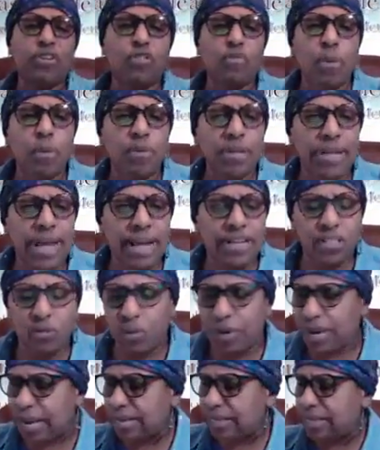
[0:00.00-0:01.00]
remember last
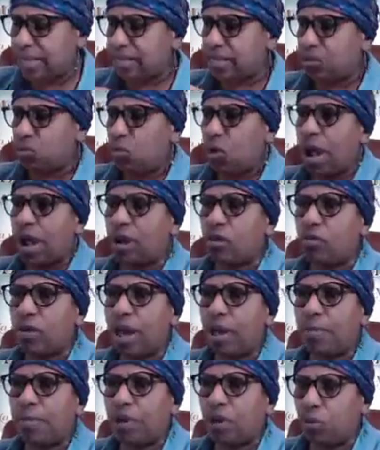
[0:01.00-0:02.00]
week, I did some wire
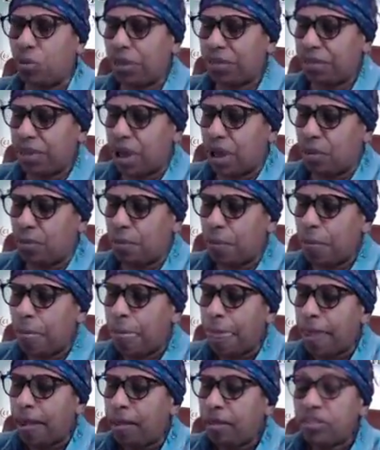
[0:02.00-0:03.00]
wrapping with
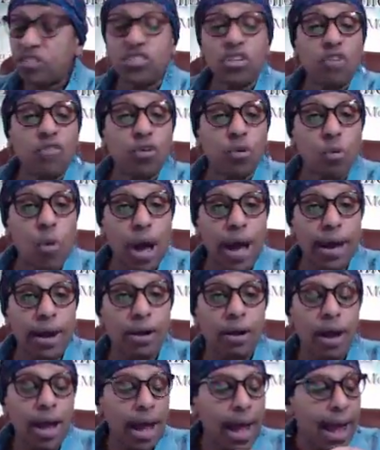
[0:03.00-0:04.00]
silver
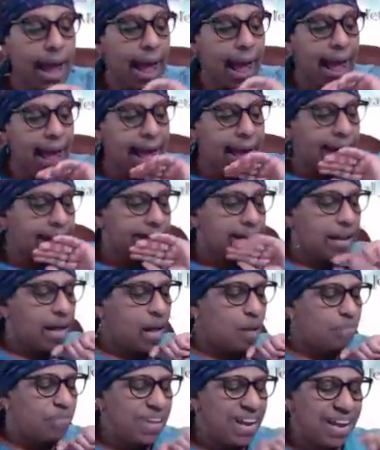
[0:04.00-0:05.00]
wire. And
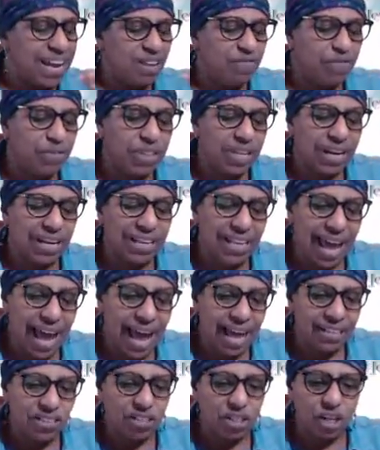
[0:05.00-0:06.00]
I'm thinking for the
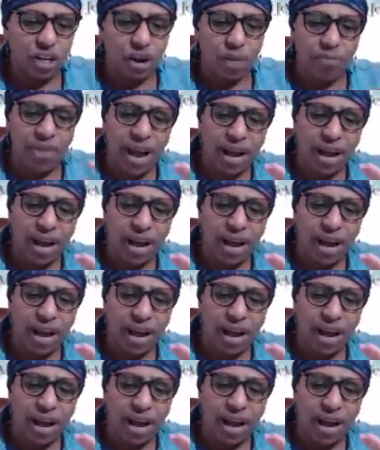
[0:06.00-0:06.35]
class, you know,